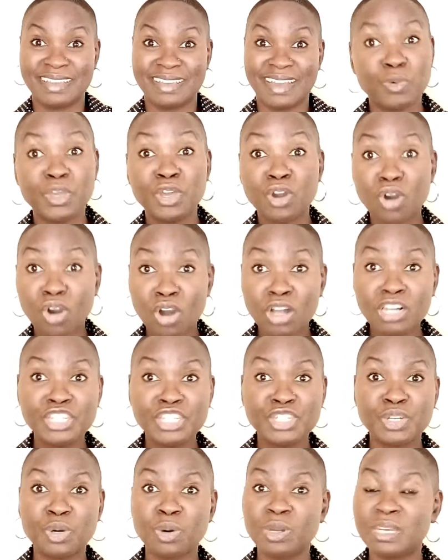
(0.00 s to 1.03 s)
We all
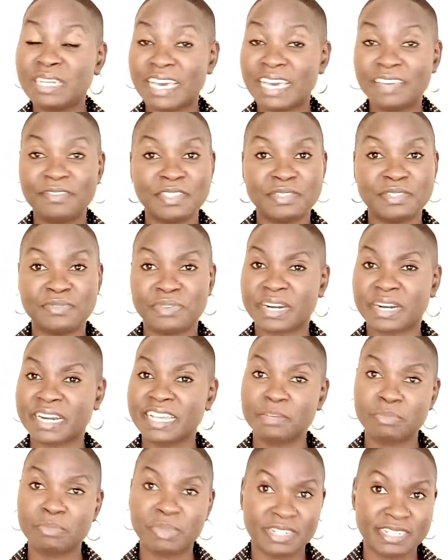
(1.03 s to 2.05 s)
know life is very
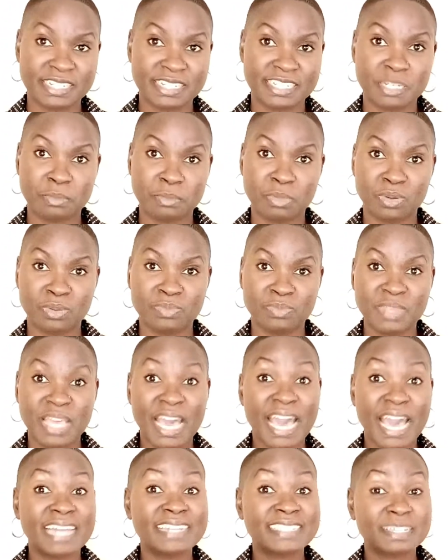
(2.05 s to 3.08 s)
unpredictable,
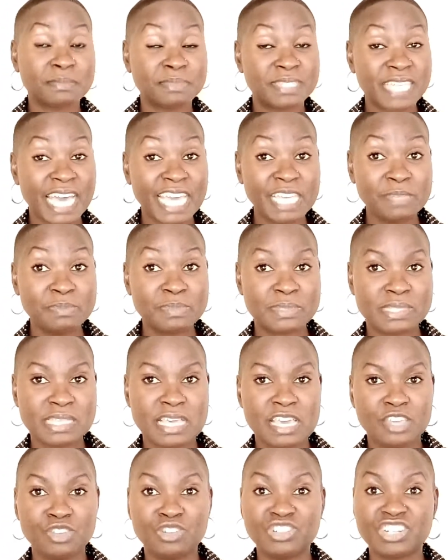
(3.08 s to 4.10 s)
and sometimes
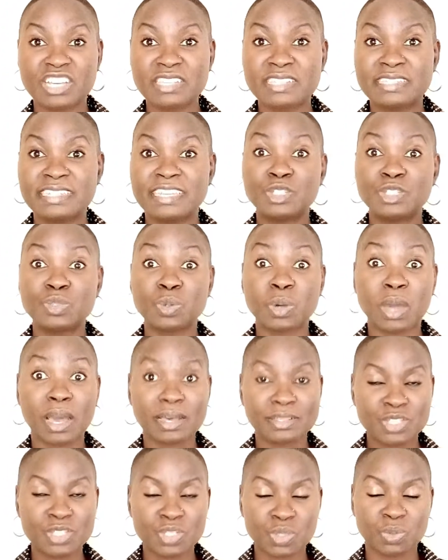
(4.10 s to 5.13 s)
you just need to
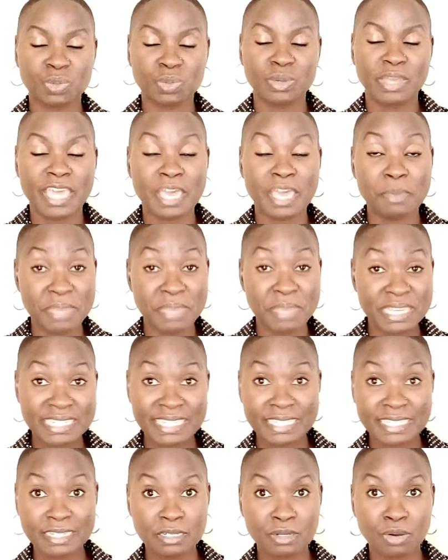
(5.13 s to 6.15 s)
cancel a
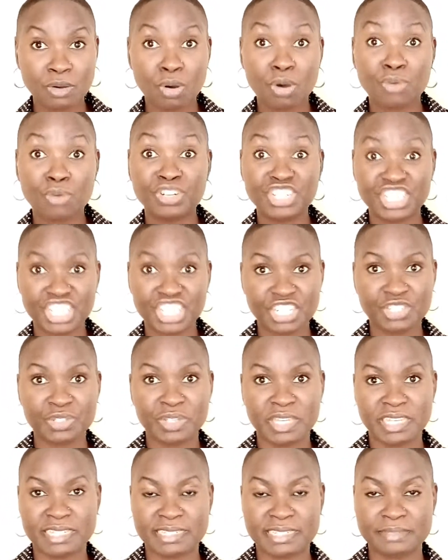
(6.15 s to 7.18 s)
meeting or
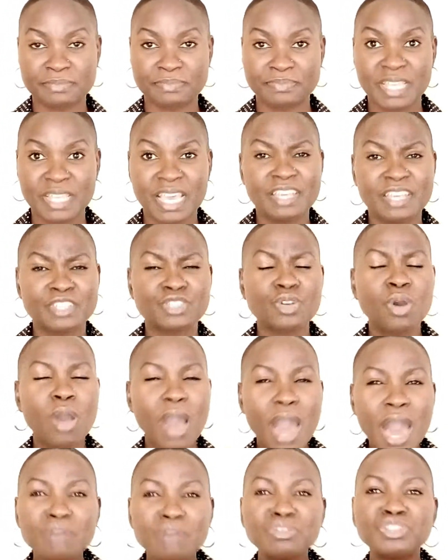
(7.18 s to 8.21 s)
reschedule it. So
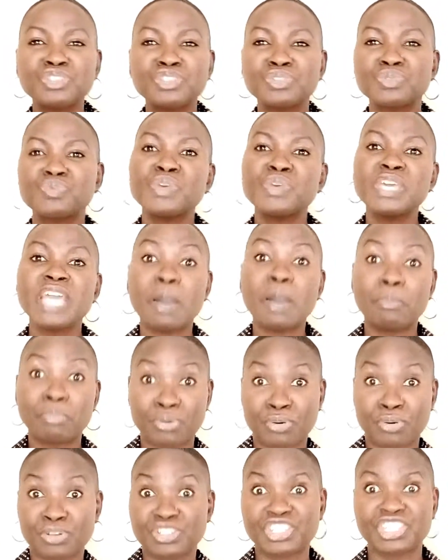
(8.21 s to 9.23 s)
how should we
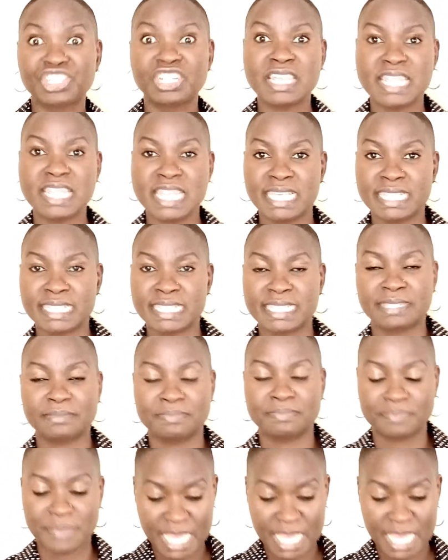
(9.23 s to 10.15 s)
approach this?